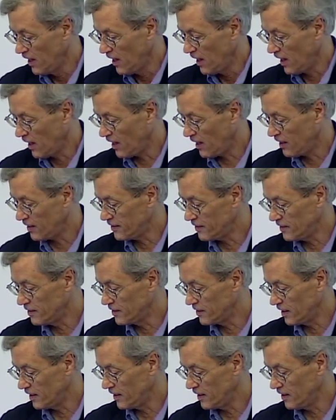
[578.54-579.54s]
And
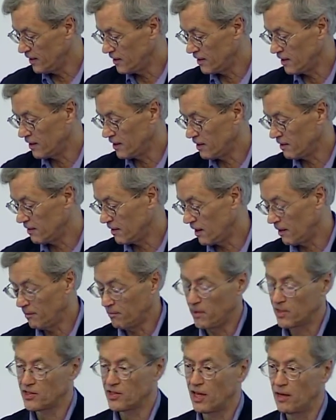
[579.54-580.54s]
indeed, uh, I
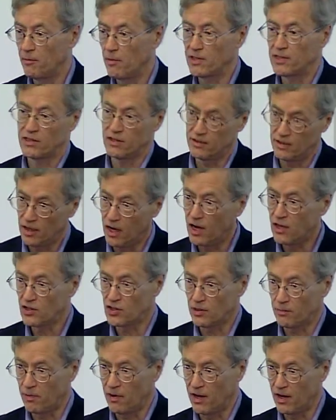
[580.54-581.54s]
must say, much to our
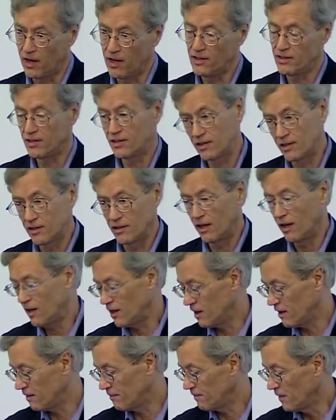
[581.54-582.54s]
surprise,
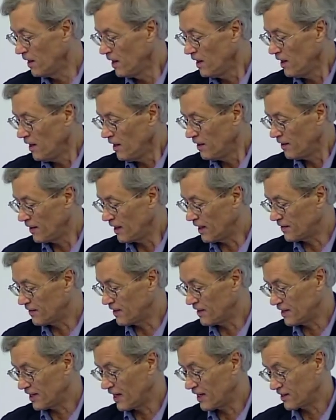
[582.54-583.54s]
um, that
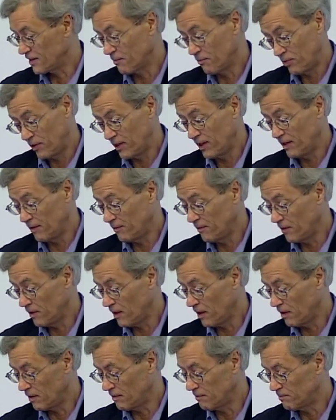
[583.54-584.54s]
this has some pretty um,
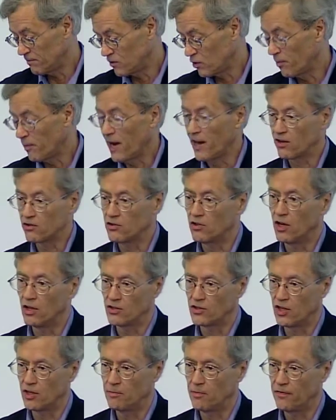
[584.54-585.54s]
um, dramatic
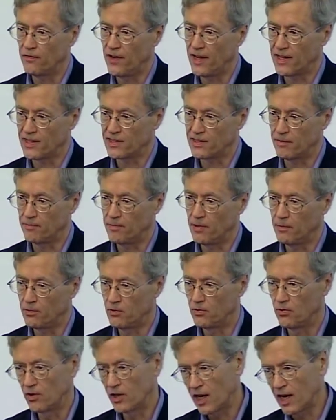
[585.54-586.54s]
long-term effects. The
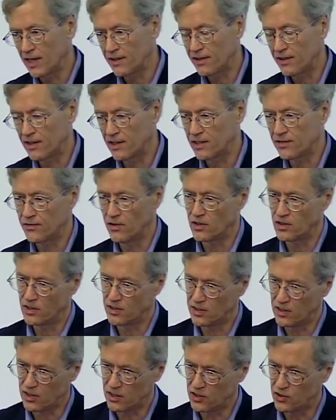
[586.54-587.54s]
people who got this
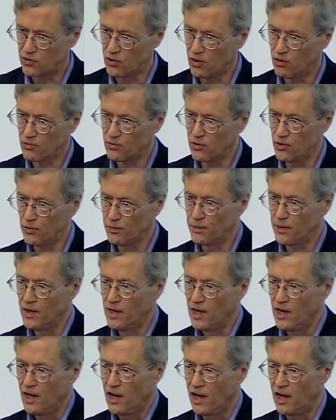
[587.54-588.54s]
versus a control group
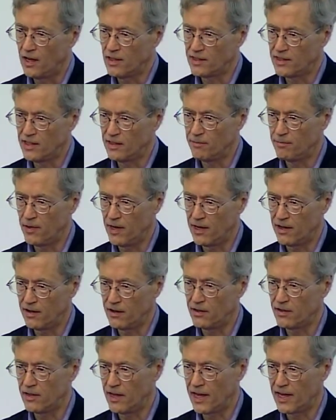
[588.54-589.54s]
uh, did
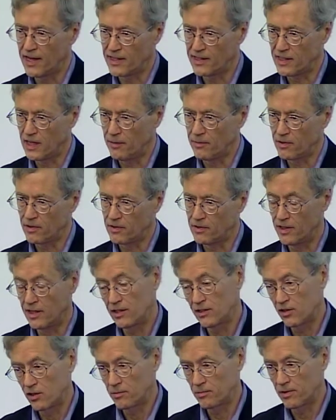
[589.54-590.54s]
better academically
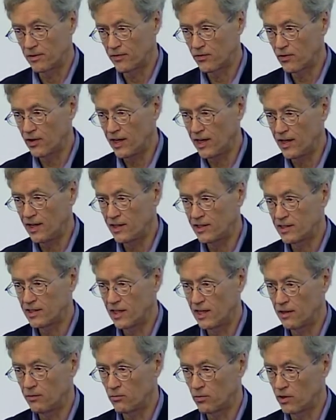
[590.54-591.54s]
in terms of grades
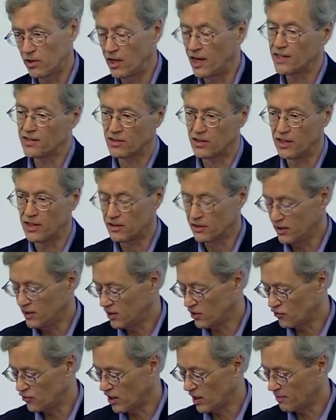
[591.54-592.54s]
and were less likely
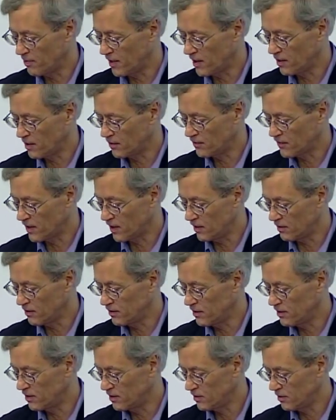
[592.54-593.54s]
to drop out of
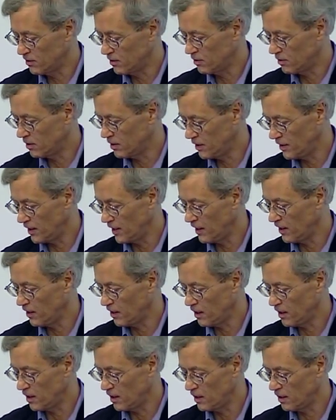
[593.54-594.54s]
college in the
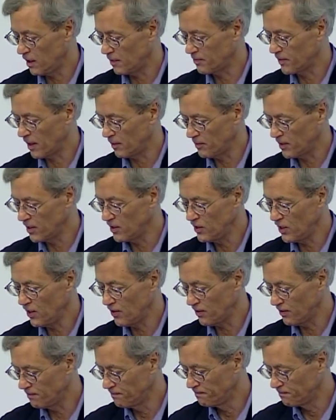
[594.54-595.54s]
uh, upcoming
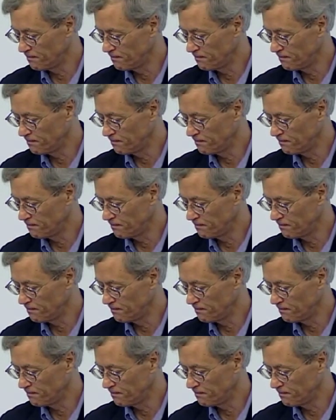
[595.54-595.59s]
year.